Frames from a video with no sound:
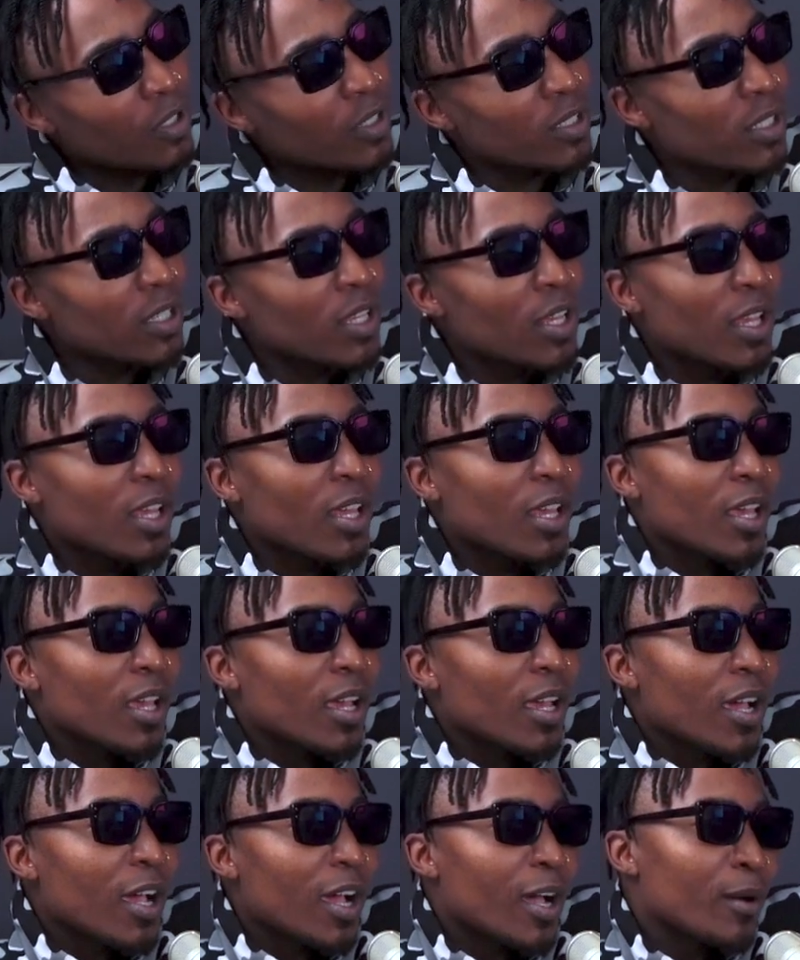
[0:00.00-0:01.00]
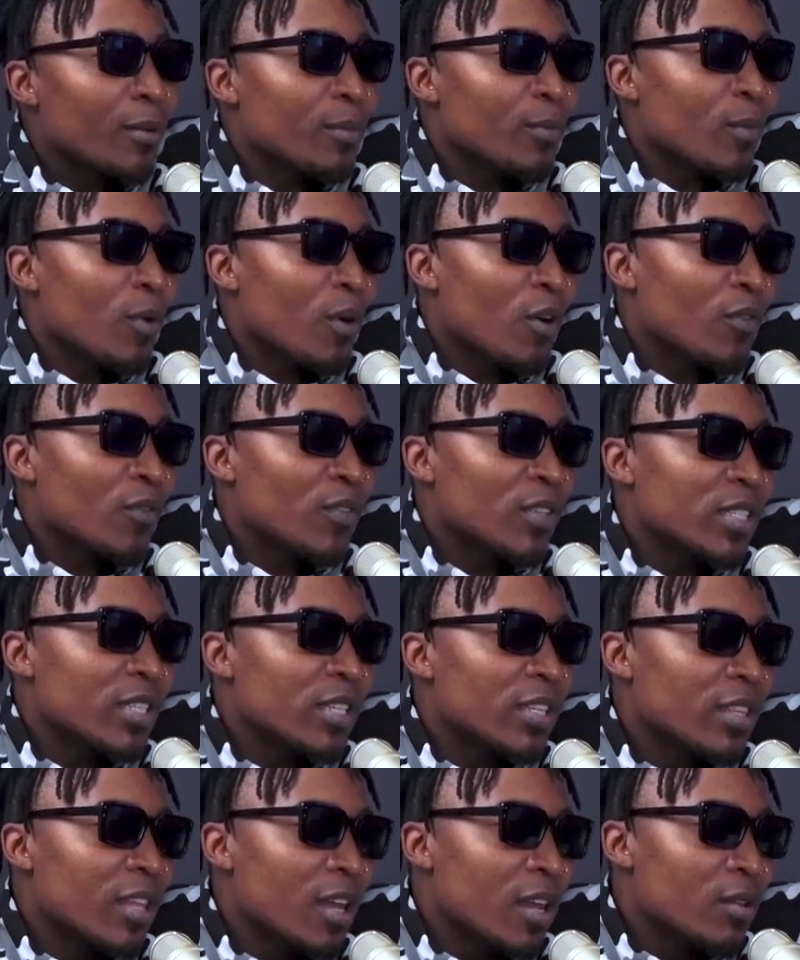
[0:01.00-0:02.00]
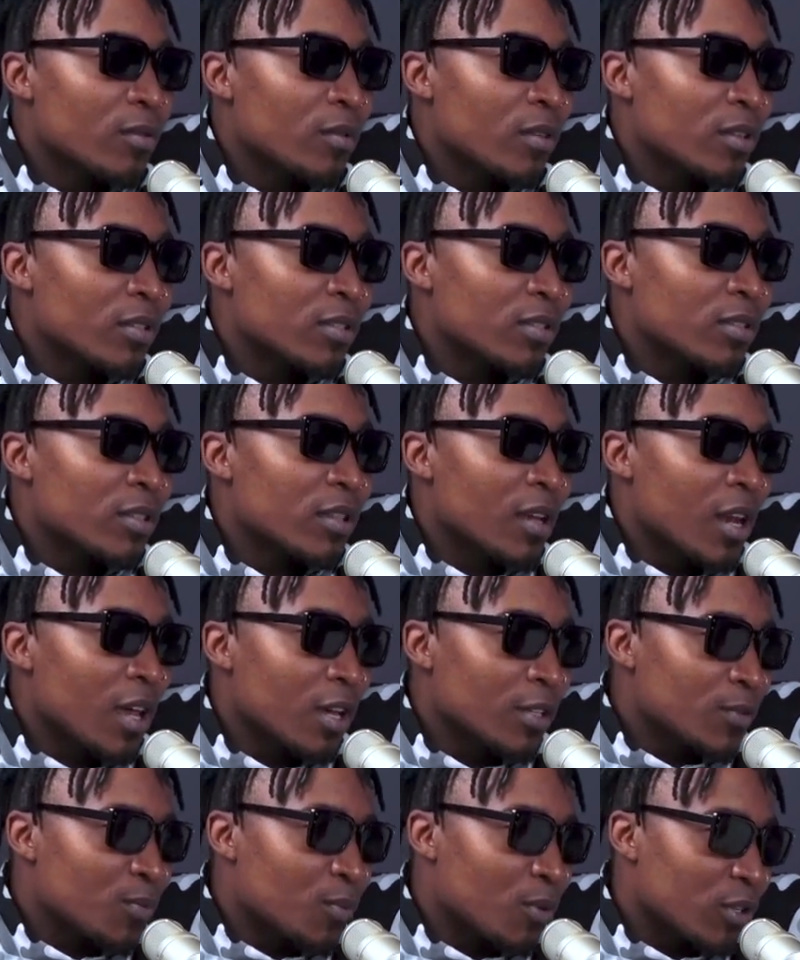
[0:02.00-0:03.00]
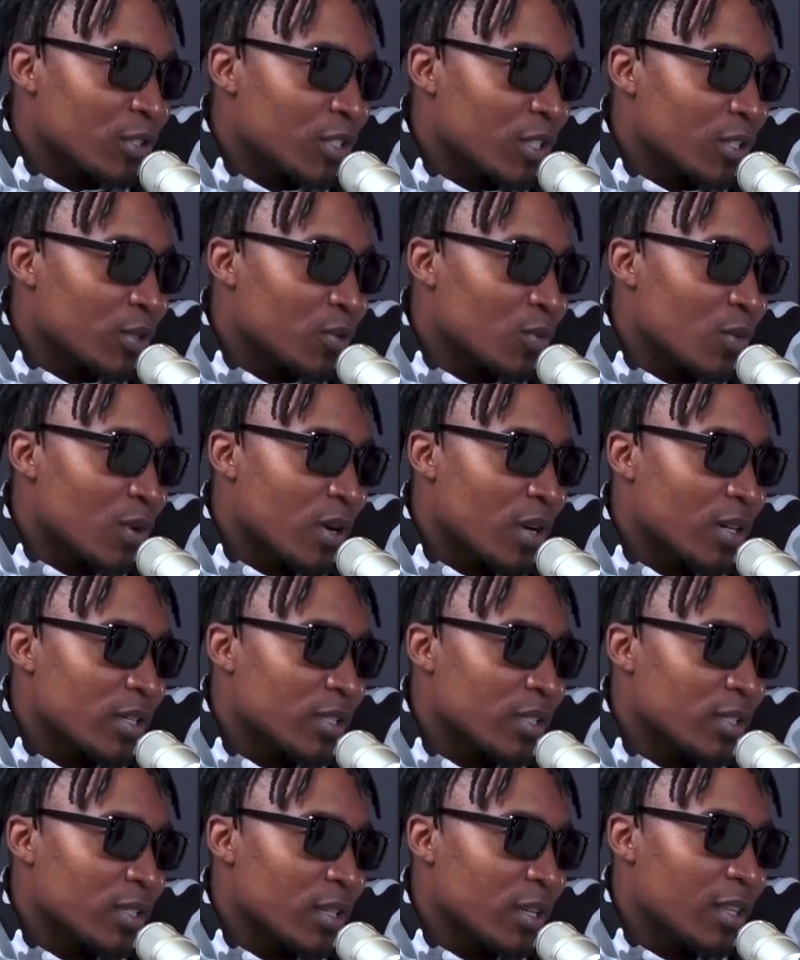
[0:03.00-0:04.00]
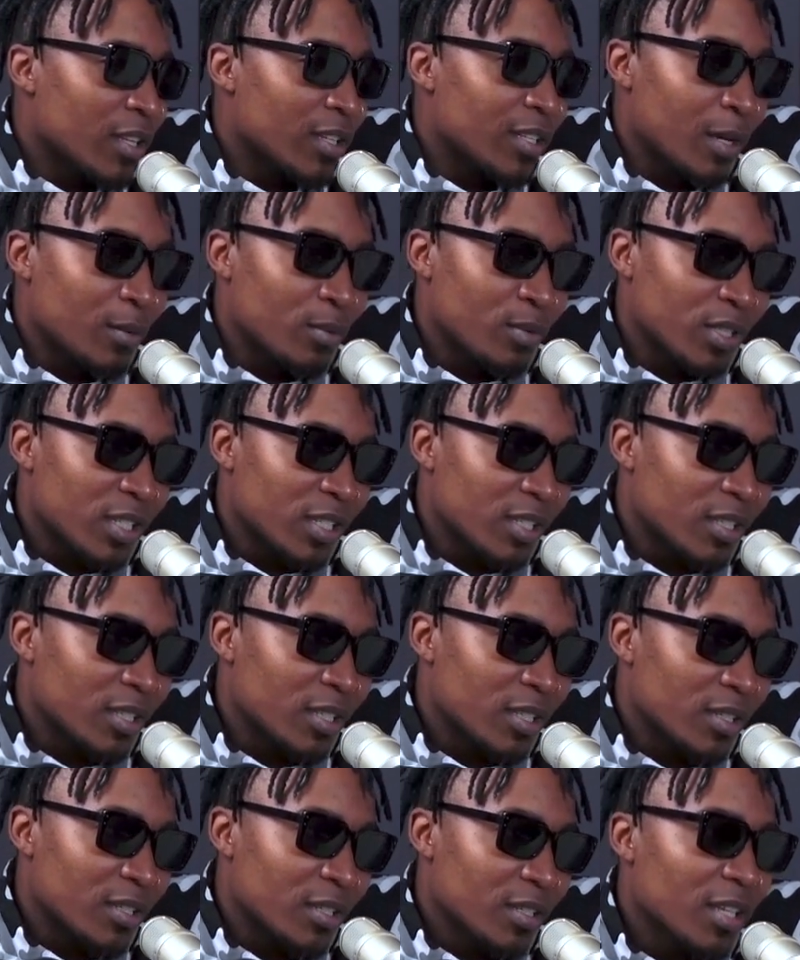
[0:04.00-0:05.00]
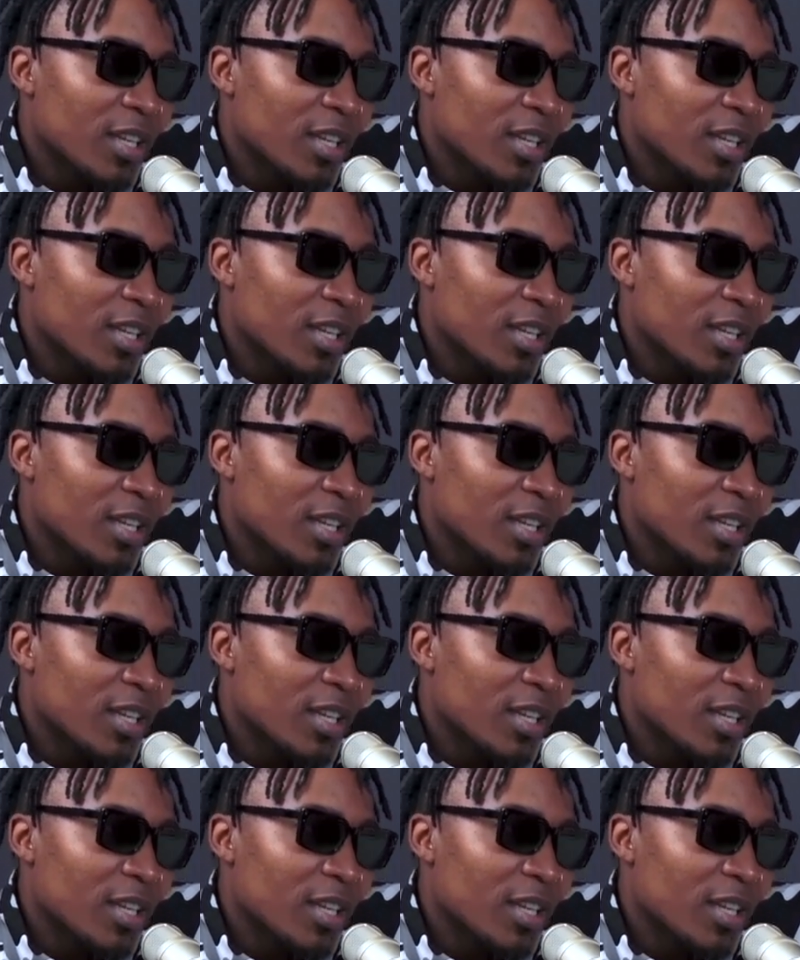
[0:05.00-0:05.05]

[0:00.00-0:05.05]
Because obviously the last project was the double disc.